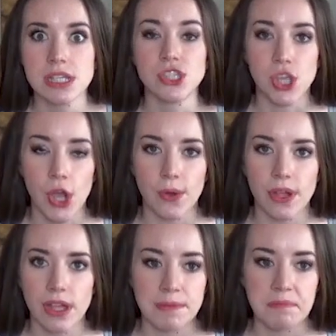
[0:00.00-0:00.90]
So
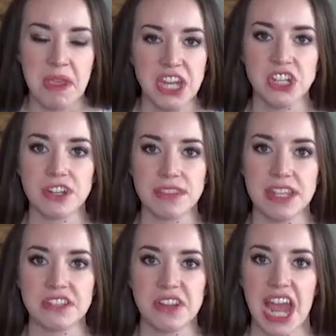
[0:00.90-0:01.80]
make sure
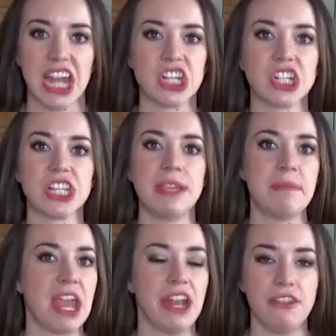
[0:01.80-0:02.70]
things are actually
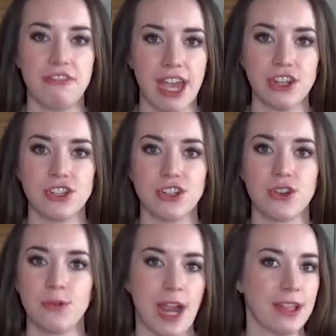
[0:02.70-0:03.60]
manufactured
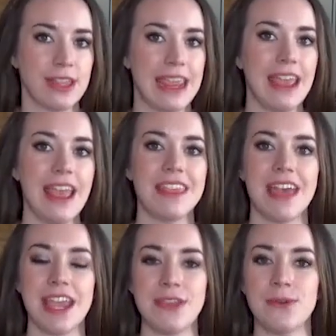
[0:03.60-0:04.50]
correctly,
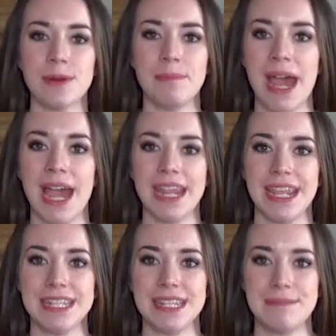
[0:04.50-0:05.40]
that your bag
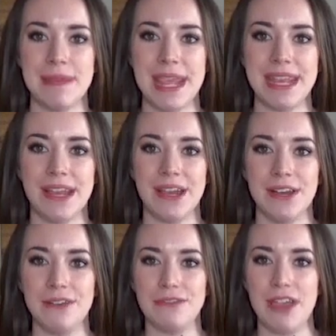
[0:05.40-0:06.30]
isn't made
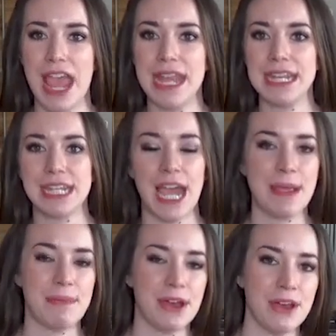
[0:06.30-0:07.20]
of any
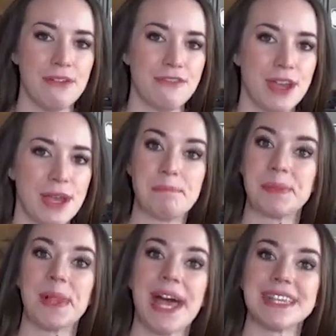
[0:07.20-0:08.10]
type of
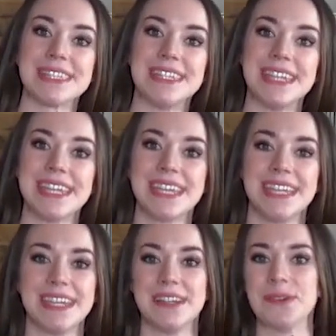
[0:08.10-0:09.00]

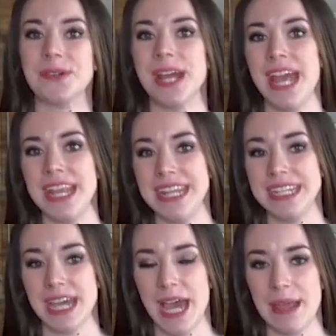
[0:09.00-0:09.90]
plastic or any
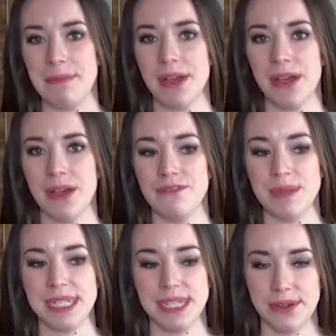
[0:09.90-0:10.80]
type of
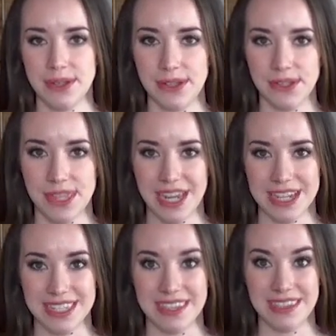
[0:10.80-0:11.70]
material that
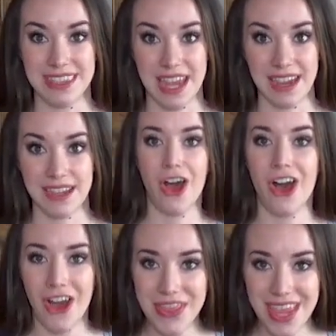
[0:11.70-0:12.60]
is synthetic.
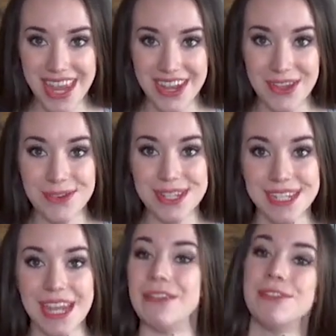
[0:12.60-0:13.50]
On that note,
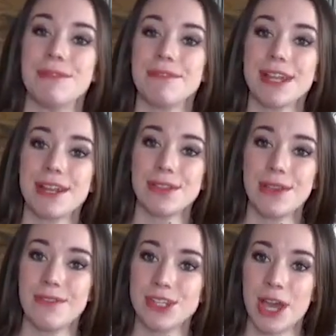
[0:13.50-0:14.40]
if you ever get a
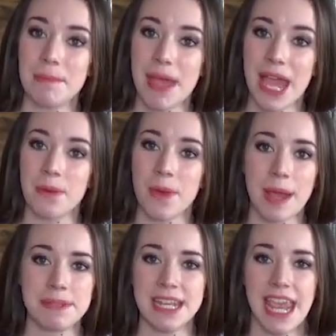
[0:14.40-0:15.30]
Louis Vuitton bag
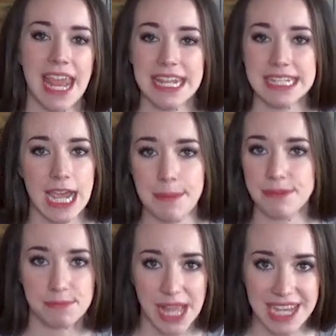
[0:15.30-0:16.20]
wrapped in any type
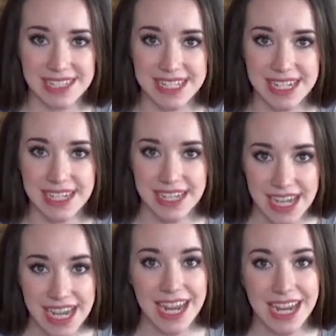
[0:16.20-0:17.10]
of plastic,
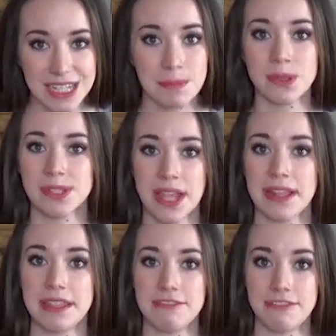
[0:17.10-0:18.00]
it's most
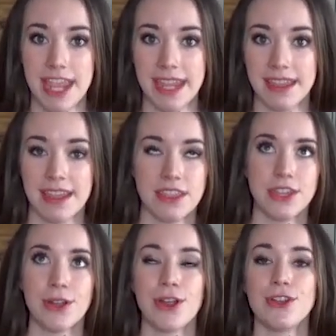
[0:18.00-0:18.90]
likely fake.
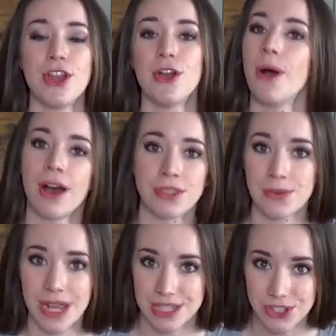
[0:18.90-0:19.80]
There are no
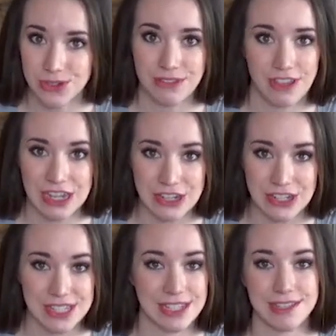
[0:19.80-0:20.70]
authorized street
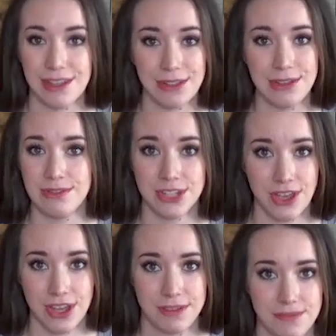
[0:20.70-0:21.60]
vendors that sell Louis
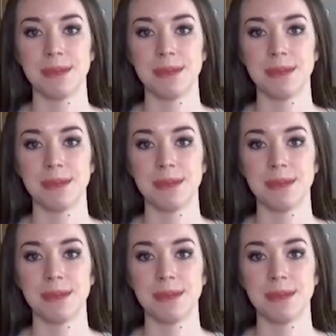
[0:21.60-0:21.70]
Vuitton.